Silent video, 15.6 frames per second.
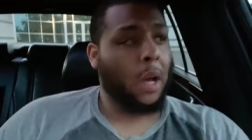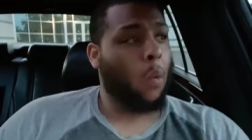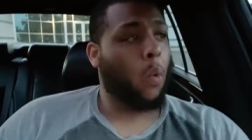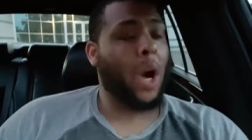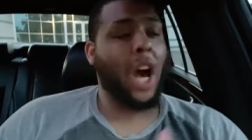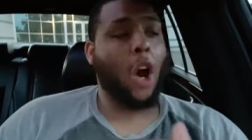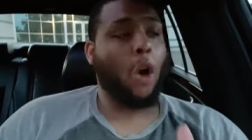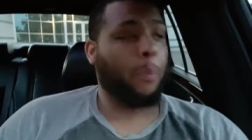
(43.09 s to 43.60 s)

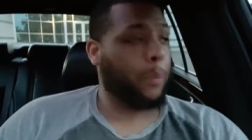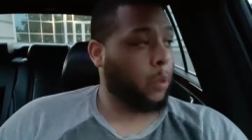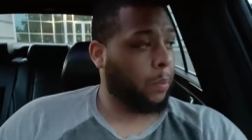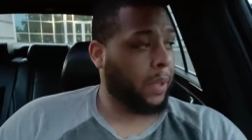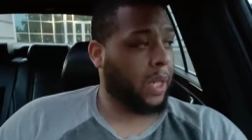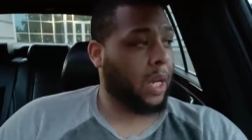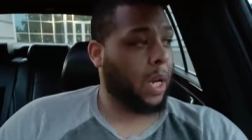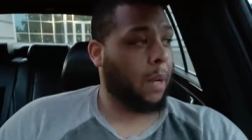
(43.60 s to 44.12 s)
will help you
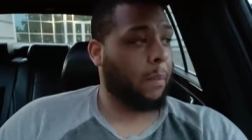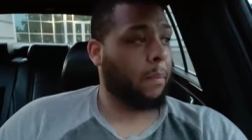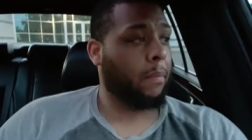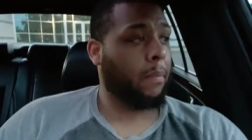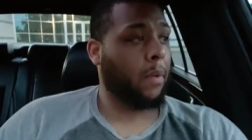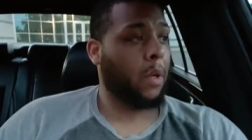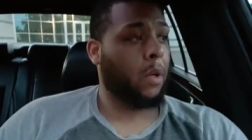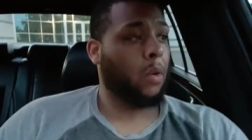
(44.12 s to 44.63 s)
become
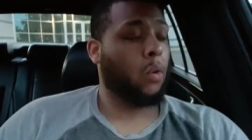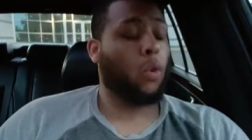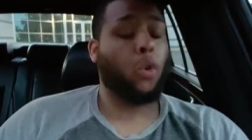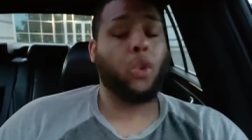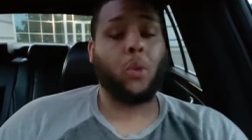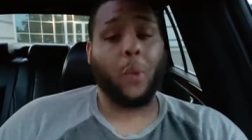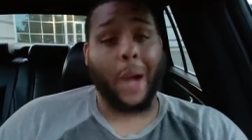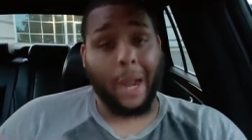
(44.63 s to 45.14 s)

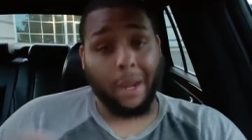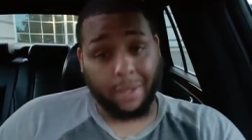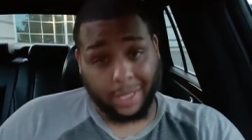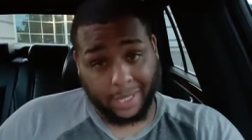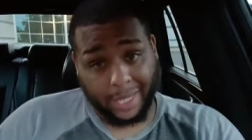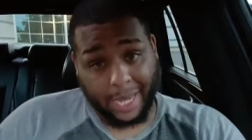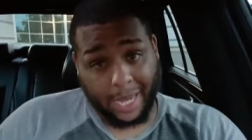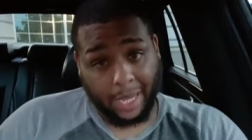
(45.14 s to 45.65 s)
who you are
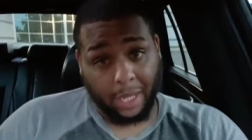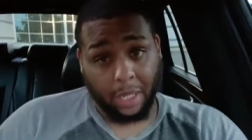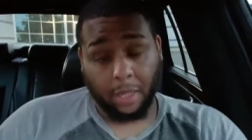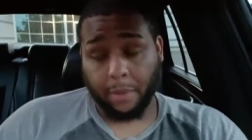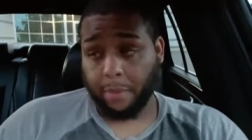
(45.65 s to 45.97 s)
today.